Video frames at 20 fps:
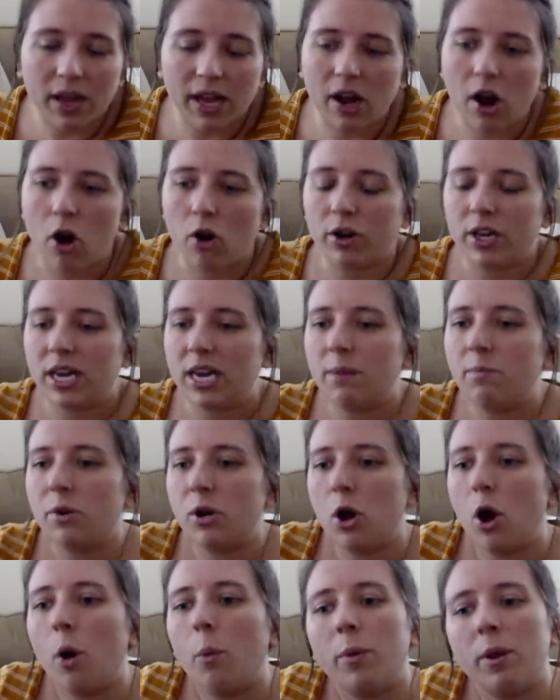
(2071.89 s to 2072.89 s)
Like, I'll keep
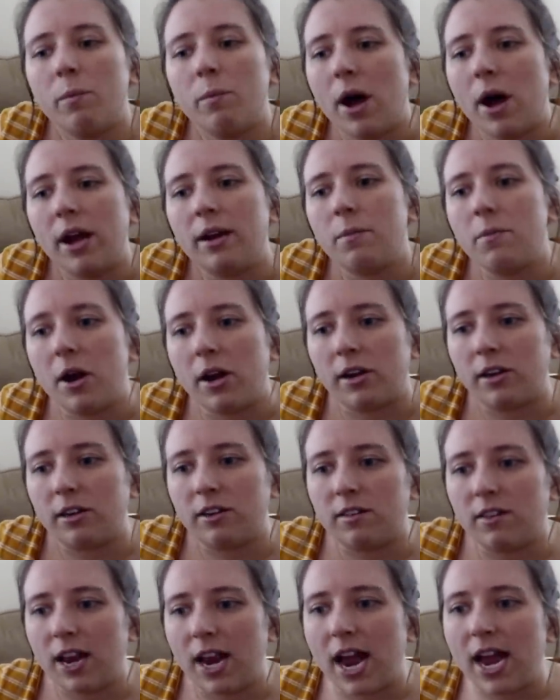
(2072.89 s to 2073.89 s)
an open mind. I'm not going
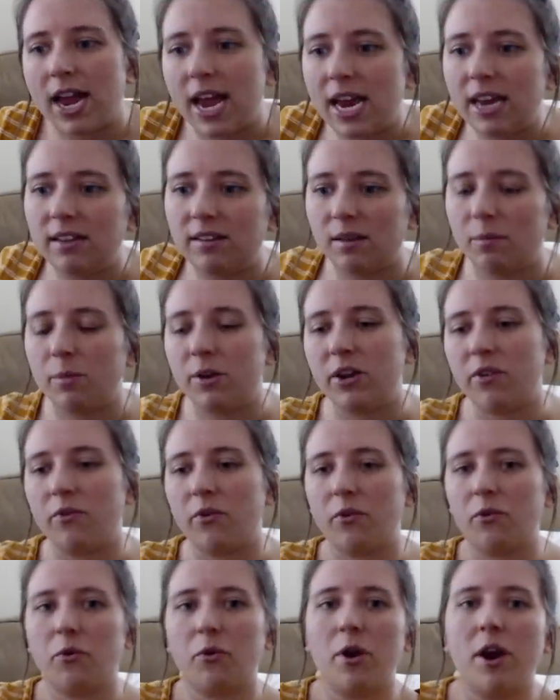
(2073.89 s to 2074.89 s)
to say I hate somebody
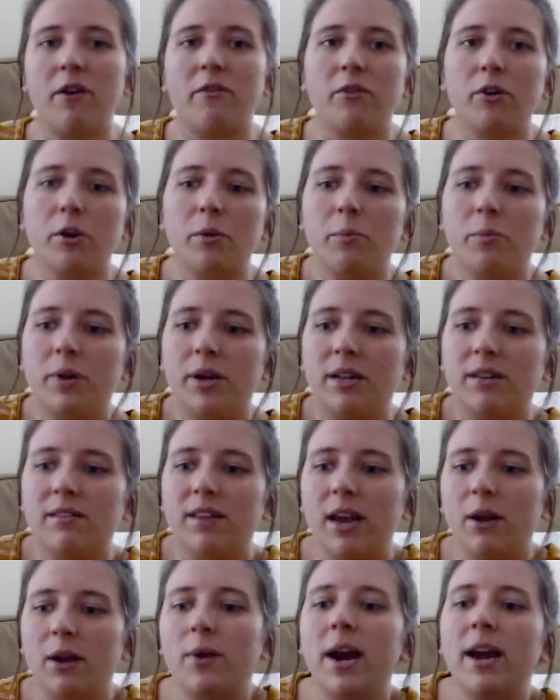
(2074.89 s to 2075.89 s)
for forever, but it's
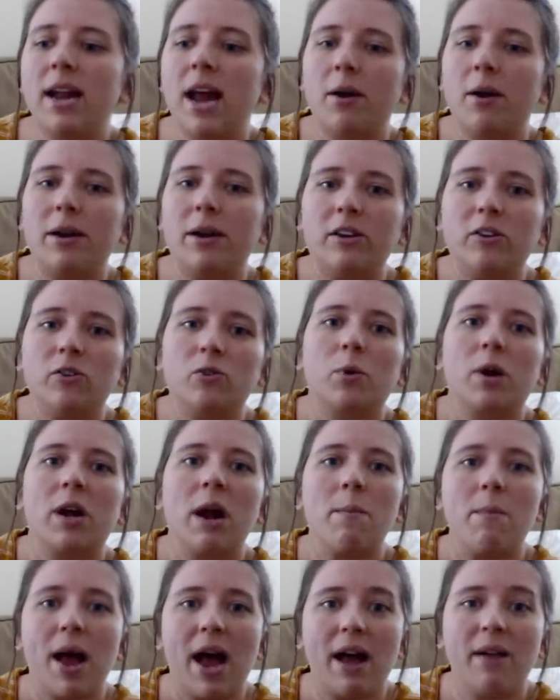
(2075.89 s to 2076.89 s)
like right now, here's where
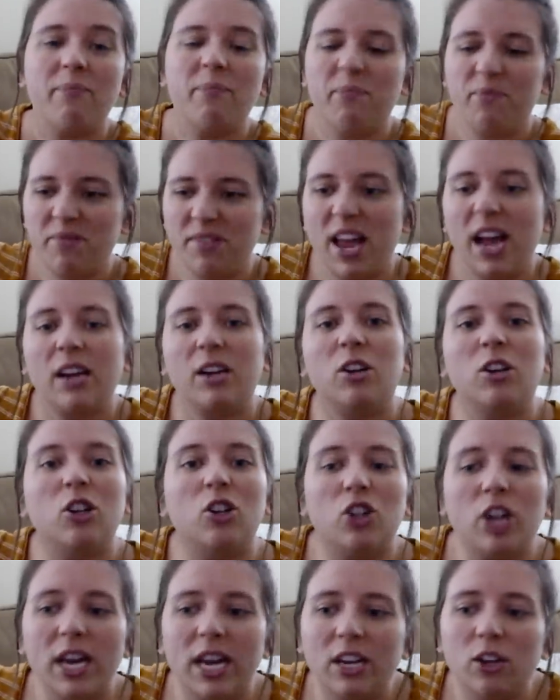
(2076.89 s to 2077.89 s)
I'm at. That could
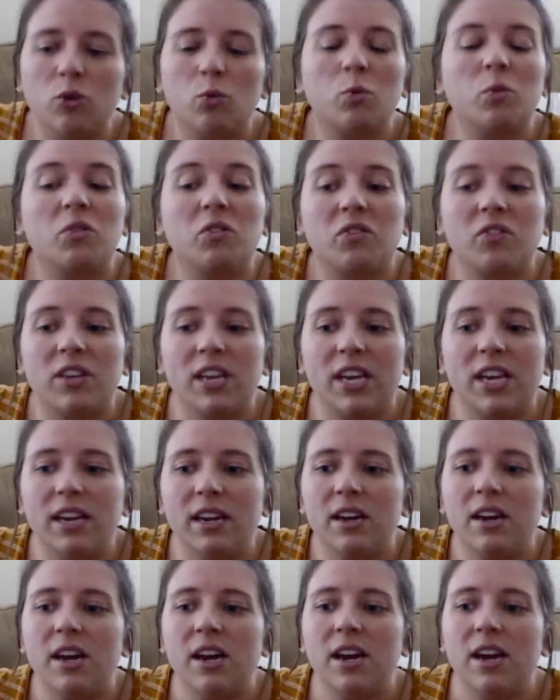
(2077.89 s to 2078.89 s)
change. We'll
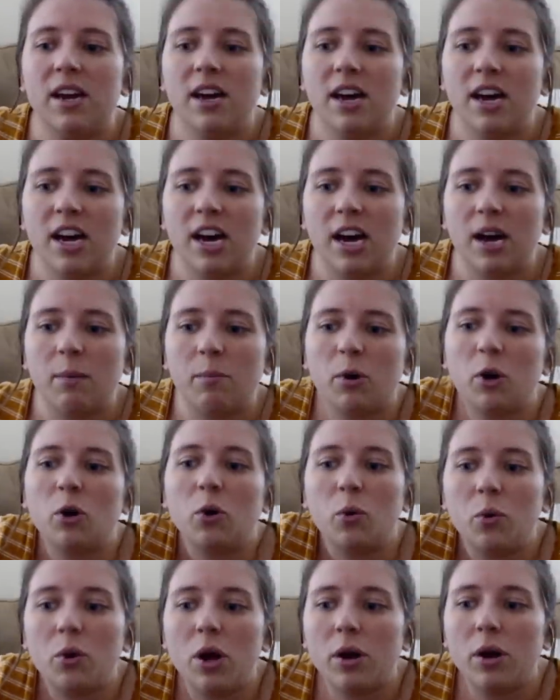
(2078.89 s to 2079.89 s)
see, uh, but
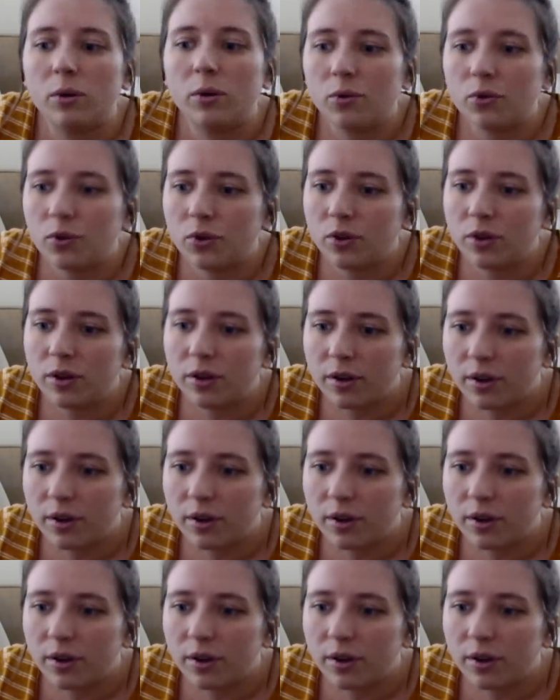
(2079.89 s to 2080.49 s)
who knows?